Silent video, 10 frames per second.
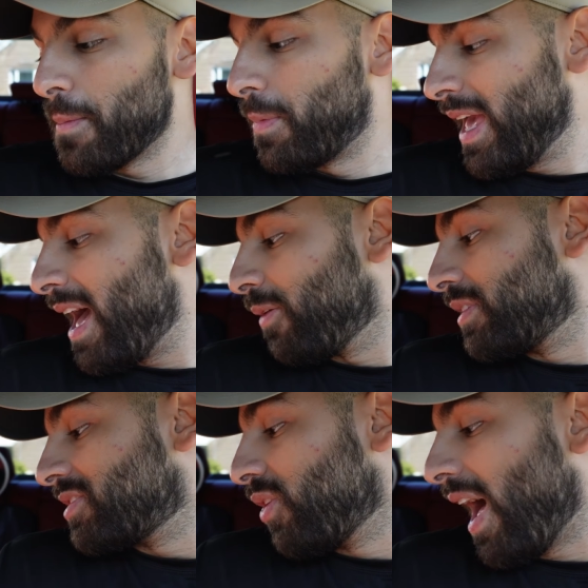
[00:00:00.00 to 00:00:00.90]
But yeah, we
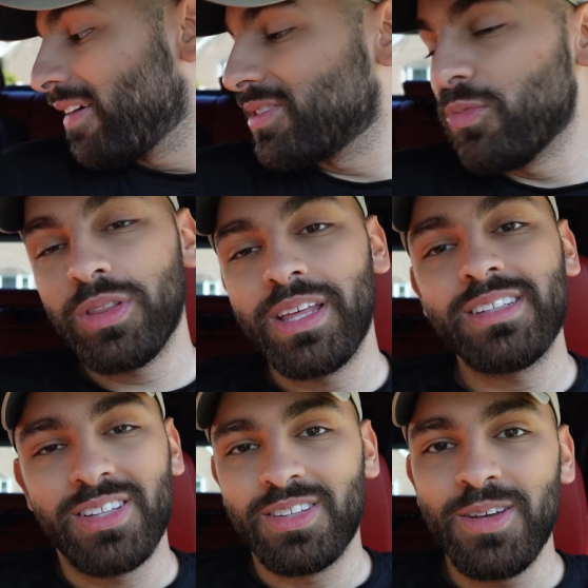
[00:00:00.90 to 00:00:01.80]
still have some more
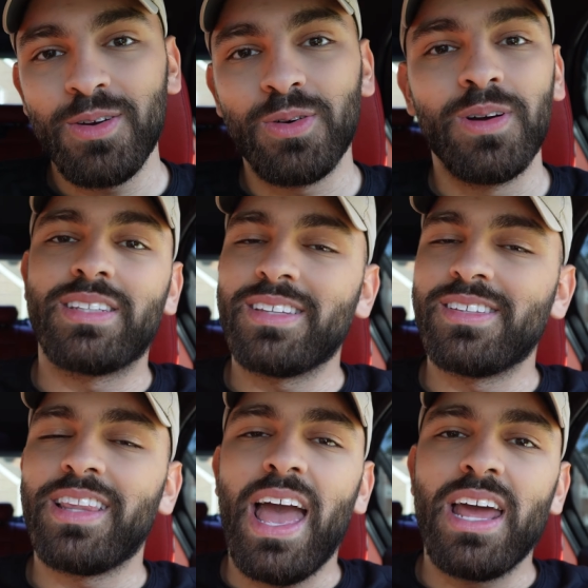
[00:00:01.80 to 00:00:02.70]
things to do. This
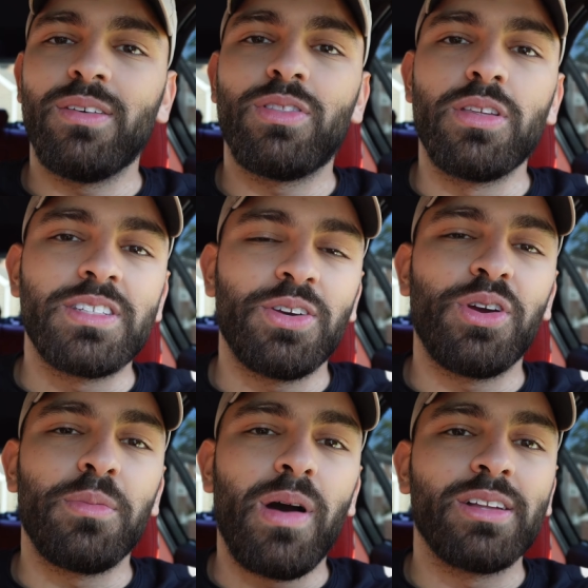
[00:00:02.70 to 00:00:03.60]
isn't the end of the
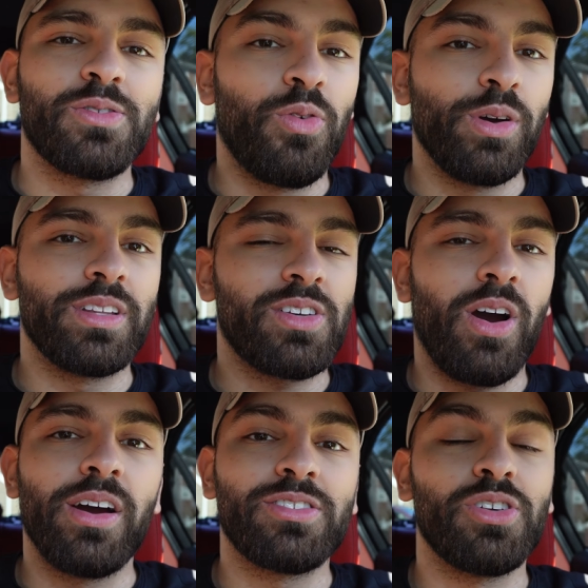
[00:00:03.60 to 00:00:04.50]
interior mods for this
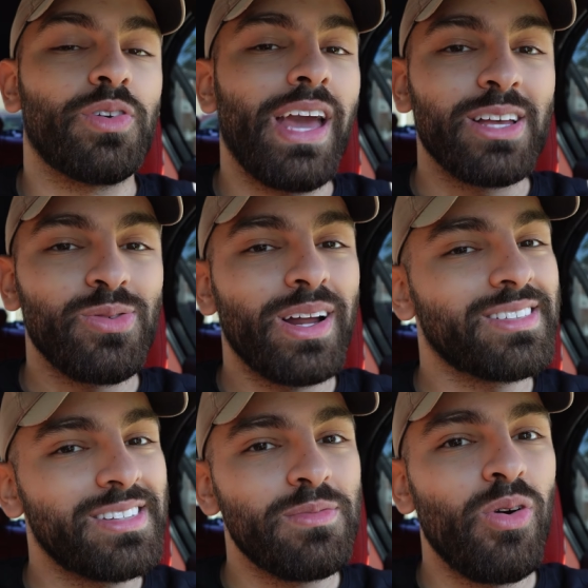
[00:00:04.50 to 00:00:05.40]
car, so if you guys want to
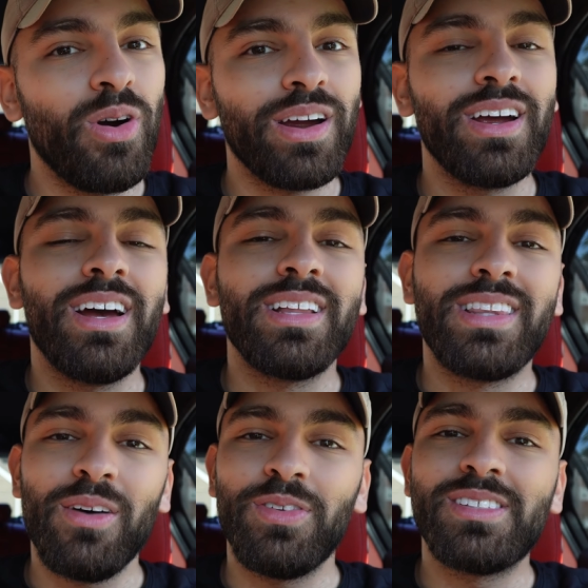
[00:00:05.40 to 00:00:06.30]
see more,
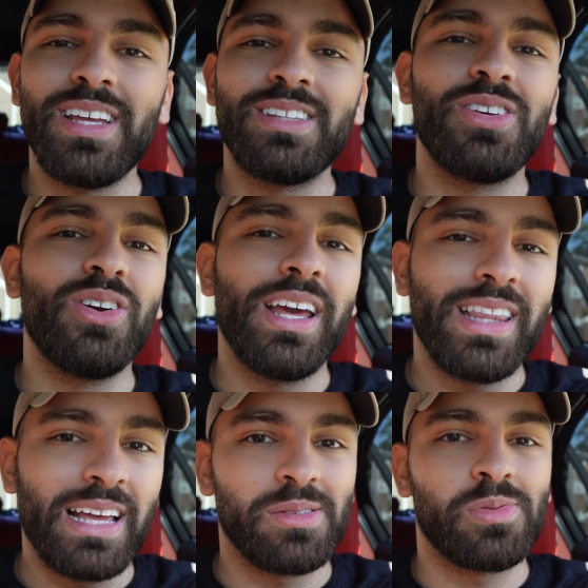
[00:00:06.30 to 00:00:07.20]
definitely stay tuned, hit
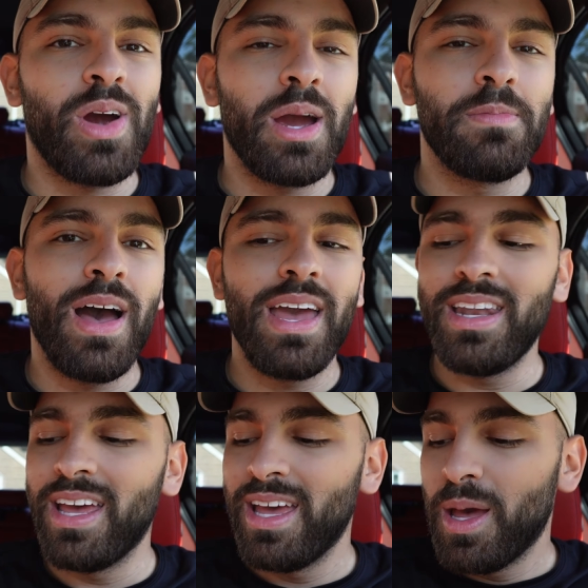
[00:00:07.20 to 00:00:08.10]
that subscribe
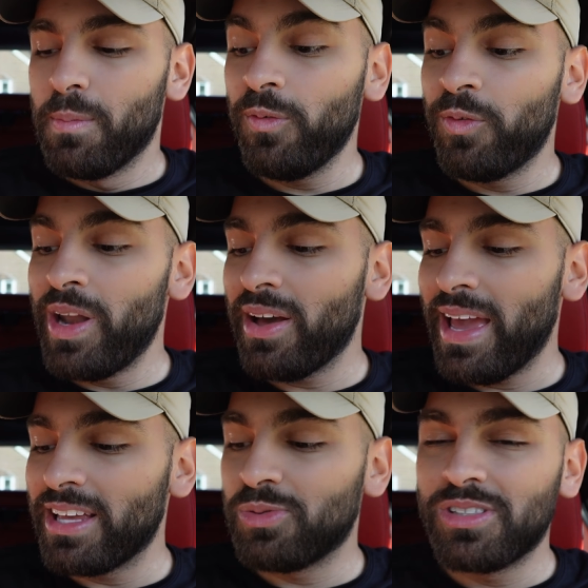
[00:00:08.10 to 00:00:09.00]
button. But for now,
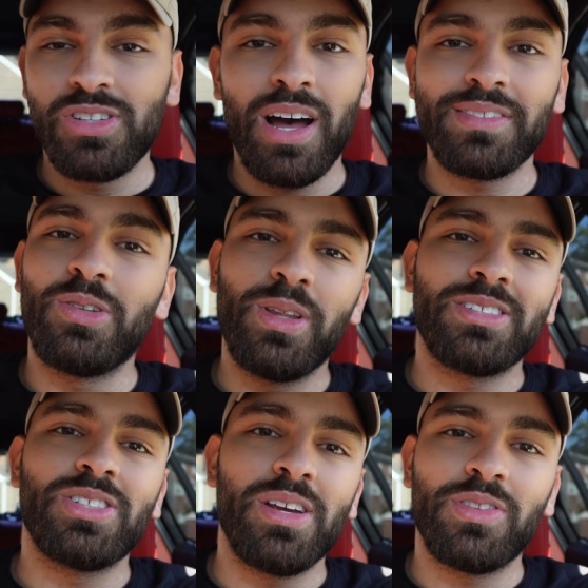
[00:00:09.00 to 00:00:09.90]
guys, we still have to do the
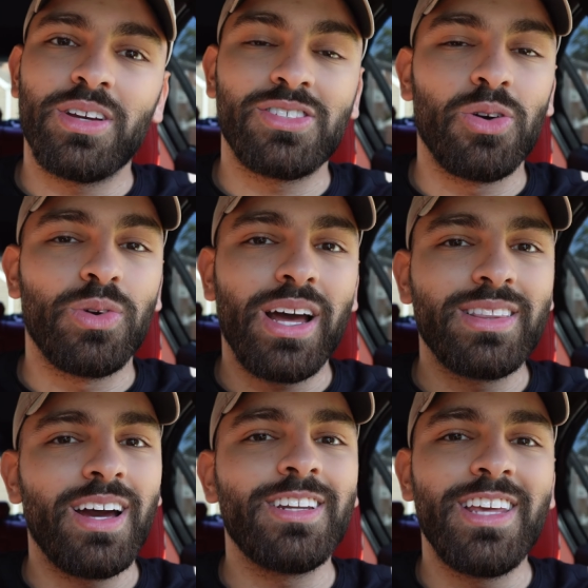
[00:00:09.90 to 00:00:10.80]
shifter, so we're not done